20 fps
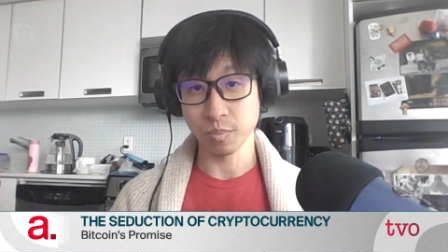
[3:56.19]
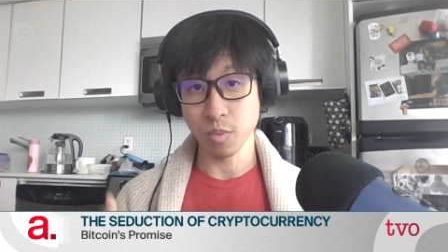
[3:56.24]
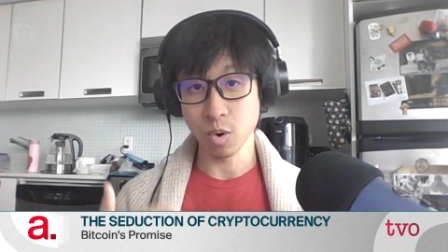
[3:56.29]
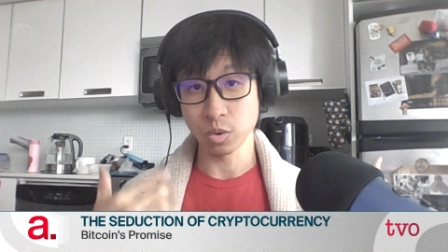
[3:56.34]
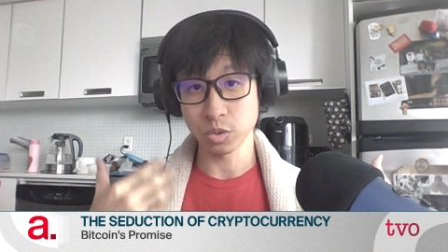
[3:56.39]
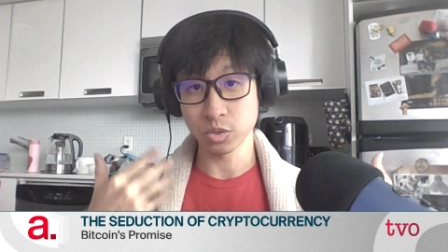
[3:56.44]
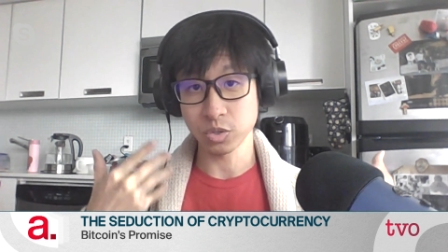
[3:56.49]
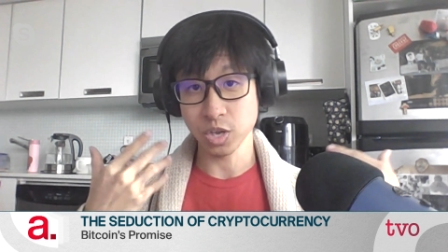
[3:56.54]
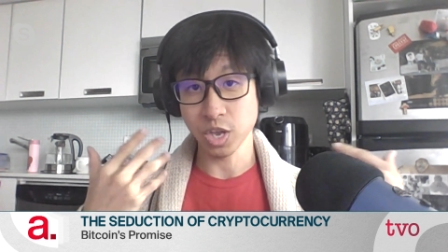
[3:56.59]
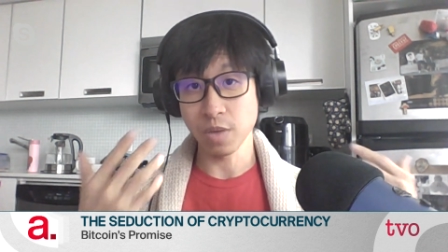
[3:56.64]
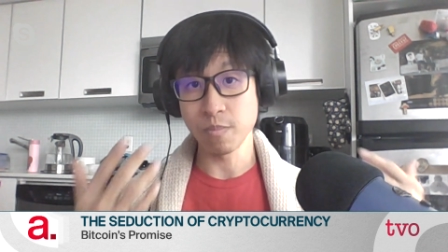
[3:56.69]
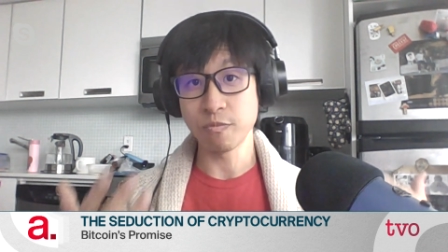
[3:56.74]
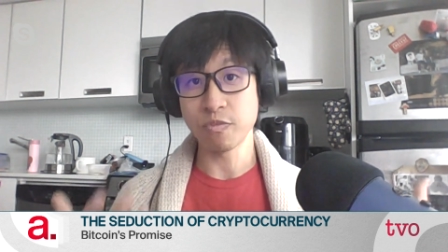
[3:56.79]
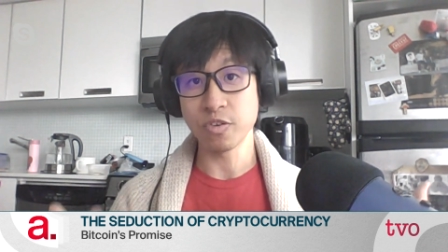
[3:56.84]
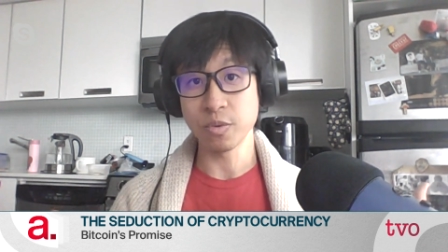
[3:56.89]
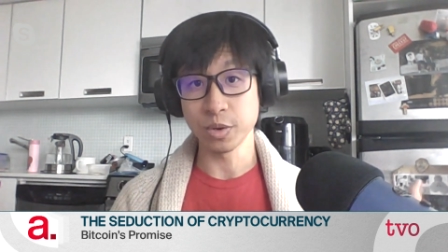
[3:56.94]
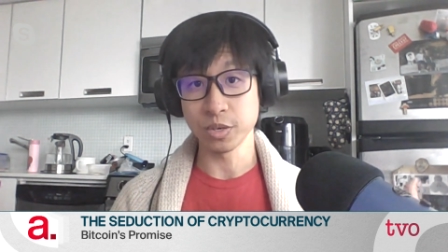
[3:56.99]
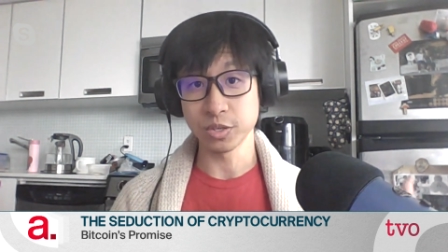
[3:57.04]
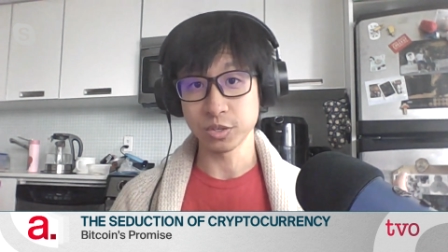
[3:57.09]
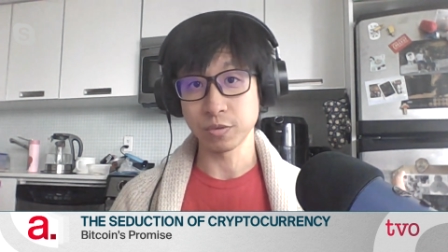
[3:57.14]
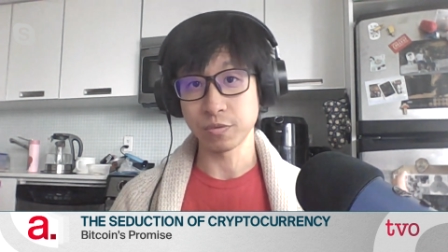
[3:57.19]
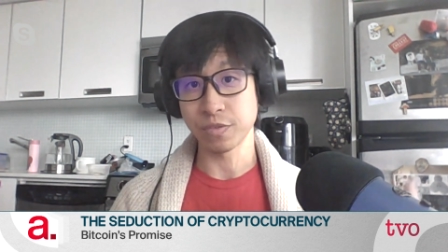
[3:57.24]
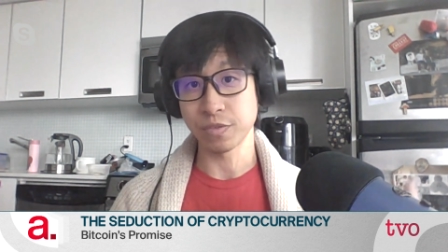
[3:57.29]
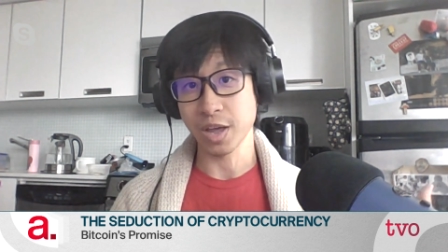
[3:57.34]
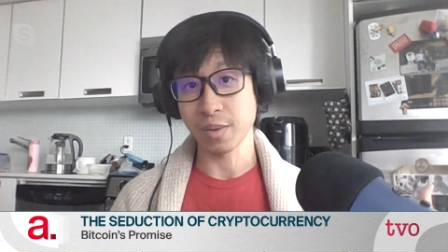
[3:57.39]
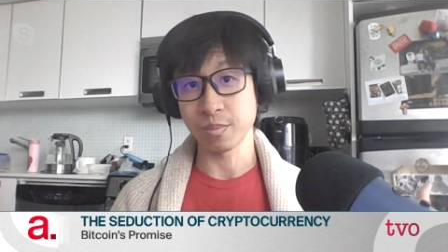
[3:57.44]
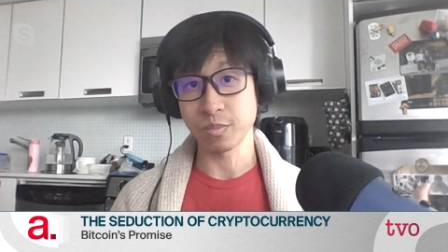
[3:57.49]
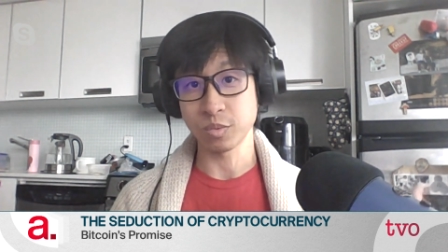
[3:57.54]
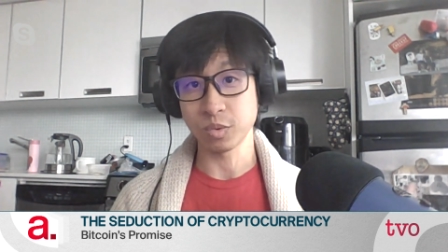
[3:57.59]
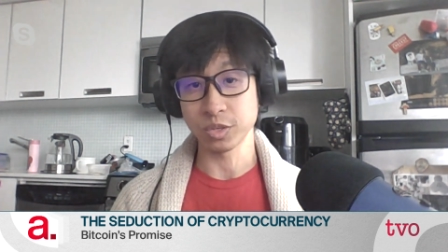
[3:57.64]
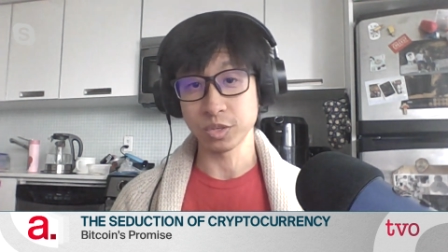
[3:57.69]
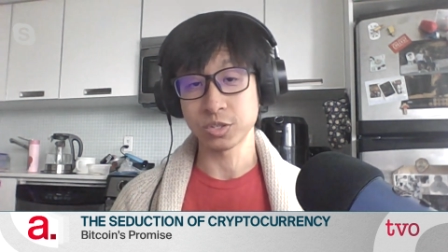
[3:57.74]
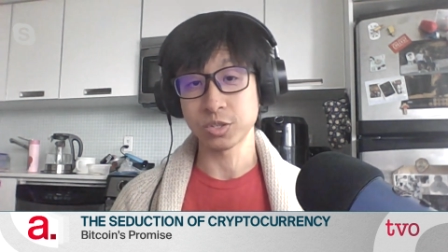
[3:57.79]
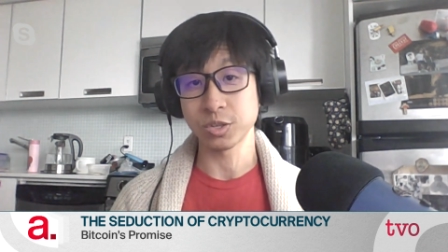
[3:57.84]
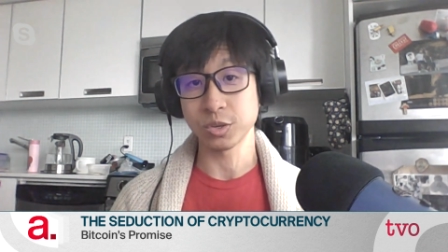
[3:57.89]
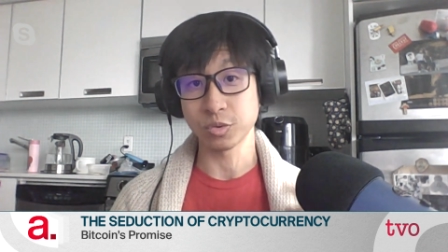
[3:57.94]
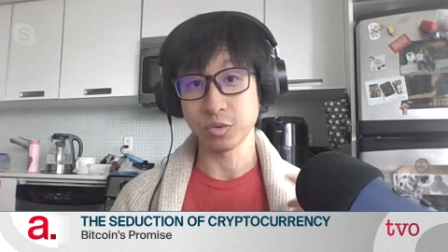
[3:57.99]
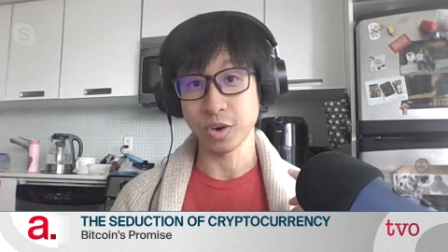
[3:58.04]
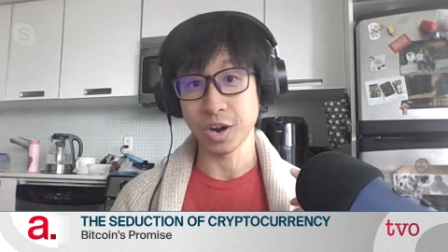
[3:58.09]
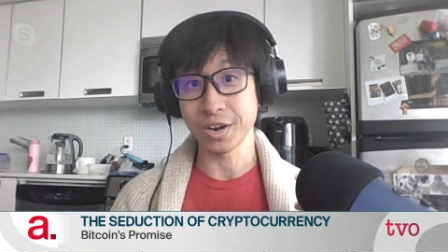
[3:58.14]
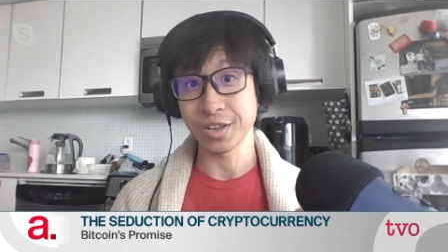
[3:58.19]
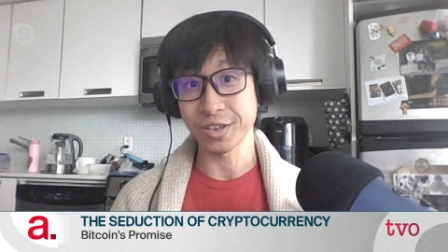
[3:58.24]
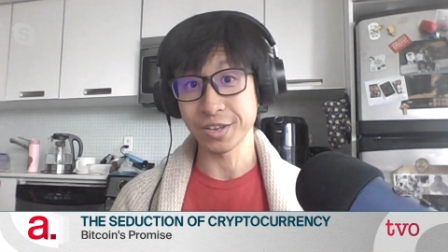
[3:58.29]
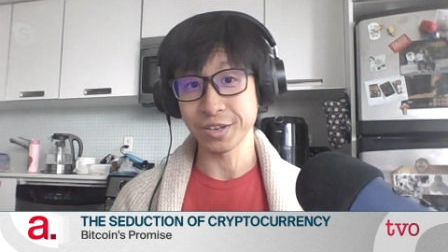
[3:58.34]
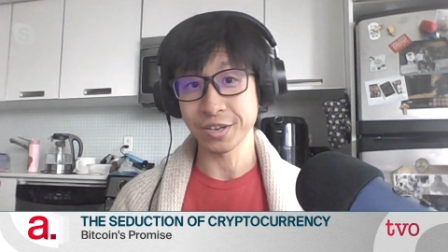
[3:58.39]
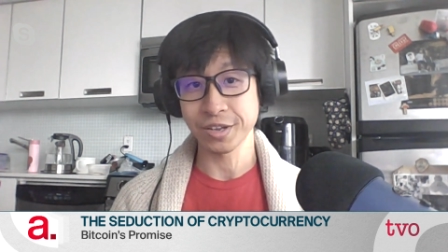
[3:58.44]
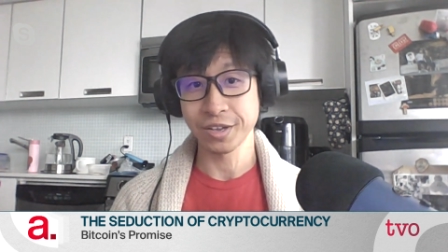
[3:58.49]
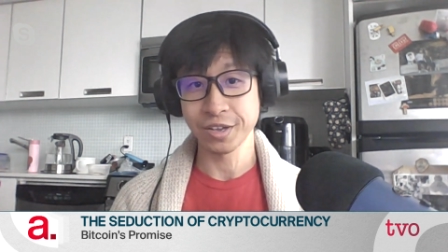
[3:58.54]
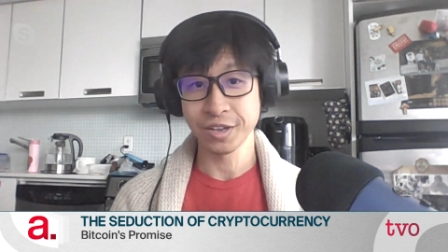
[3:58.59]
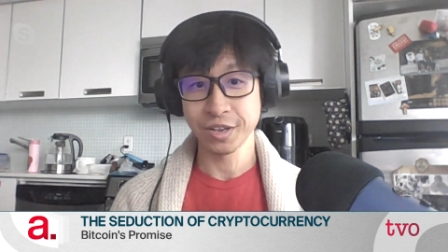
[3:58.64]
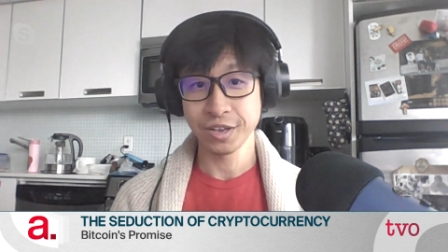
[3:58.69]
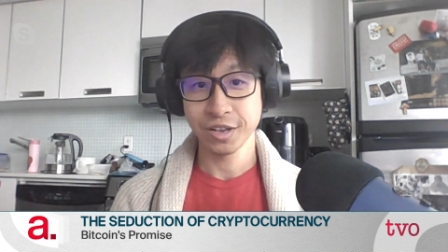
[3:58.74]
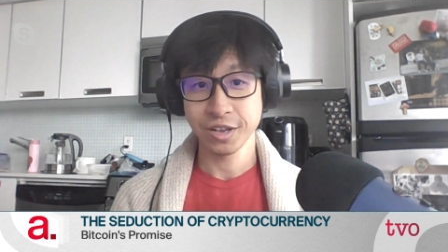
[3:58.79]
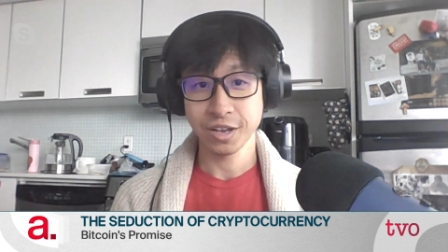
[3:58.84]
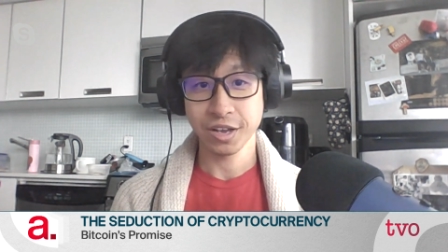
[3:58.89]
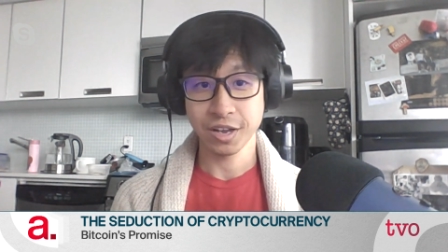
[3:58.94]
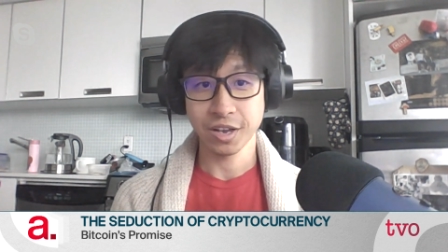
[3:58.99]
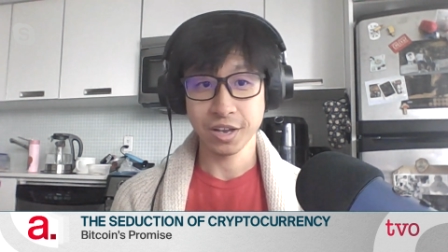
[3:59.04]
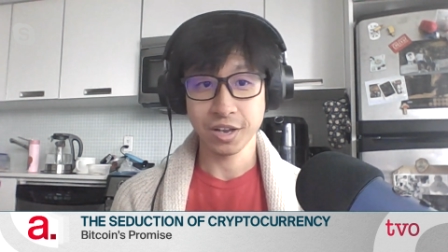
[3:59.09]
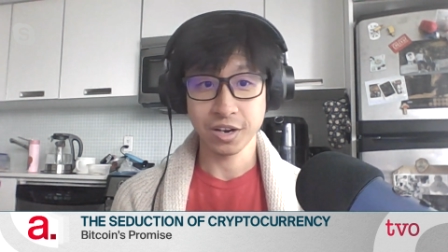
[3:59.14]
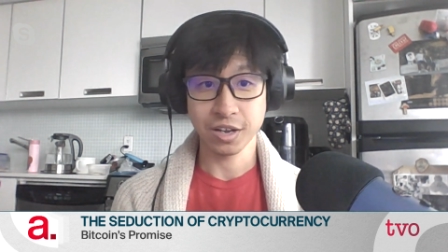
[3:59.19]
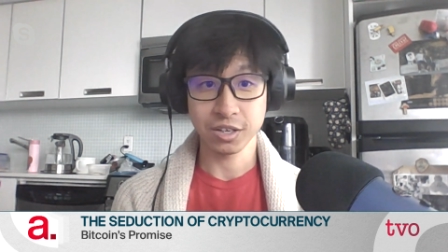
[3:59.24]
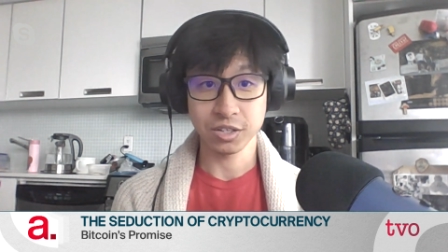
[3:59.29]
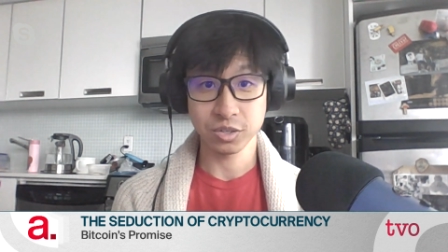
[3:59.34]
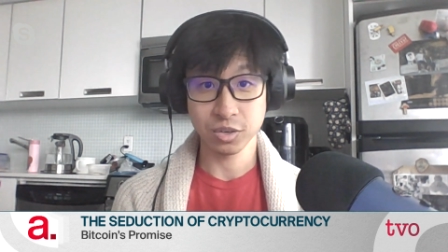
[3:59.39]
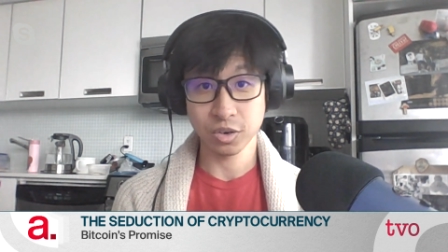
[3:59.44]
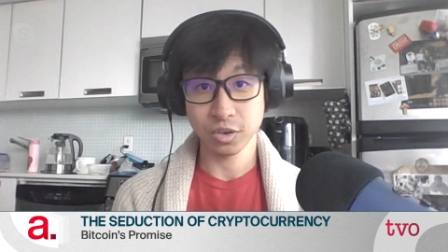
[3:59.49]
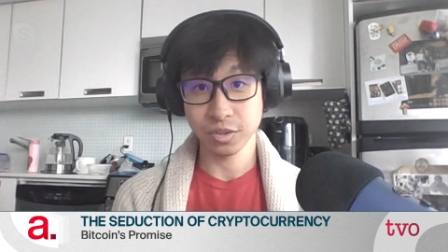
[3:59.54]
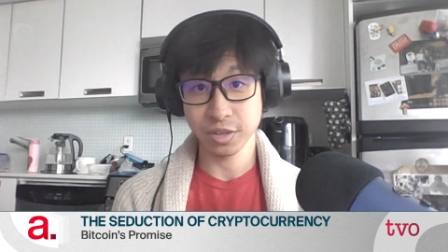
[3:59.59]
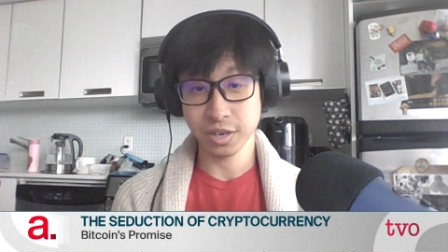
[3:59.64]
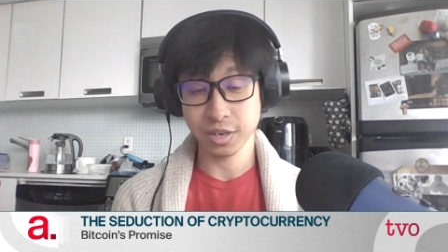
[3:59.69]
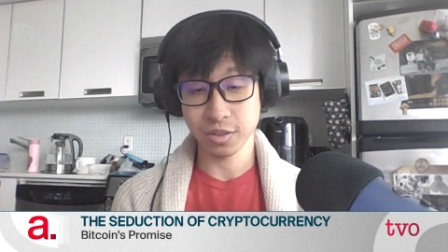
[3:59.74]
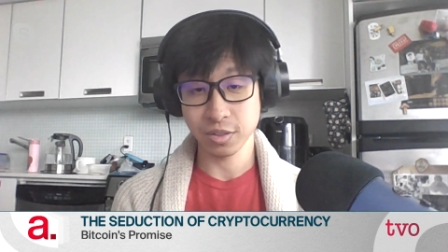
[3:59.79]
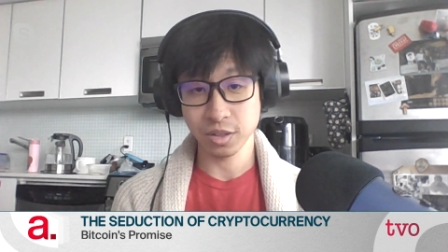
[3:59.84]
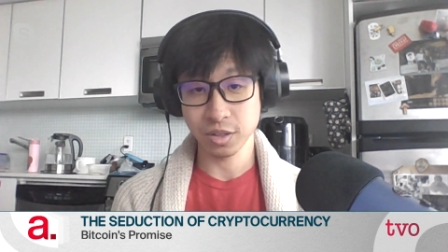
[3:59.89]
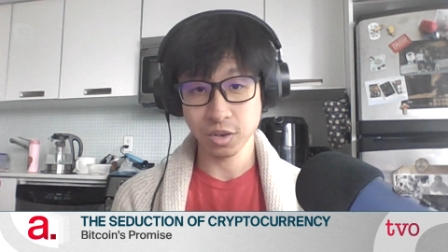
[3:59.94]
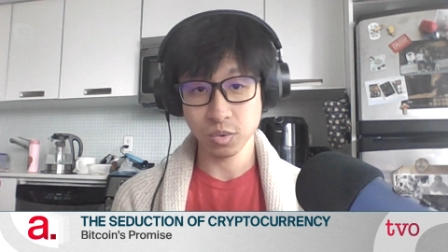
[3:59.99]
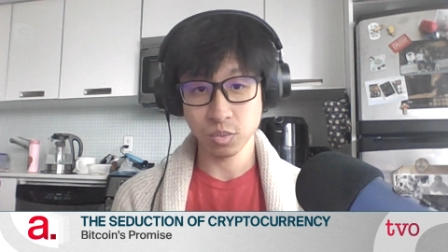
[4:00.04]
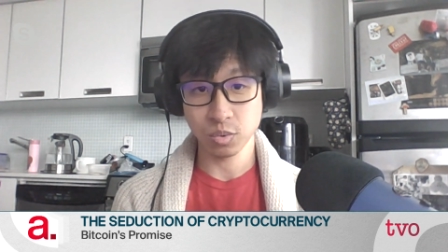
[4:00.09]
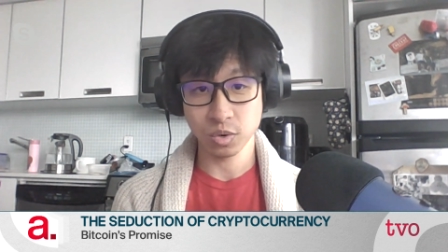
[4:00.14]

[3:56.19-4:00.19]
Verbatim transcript: most infamous of them was still running and I saw that they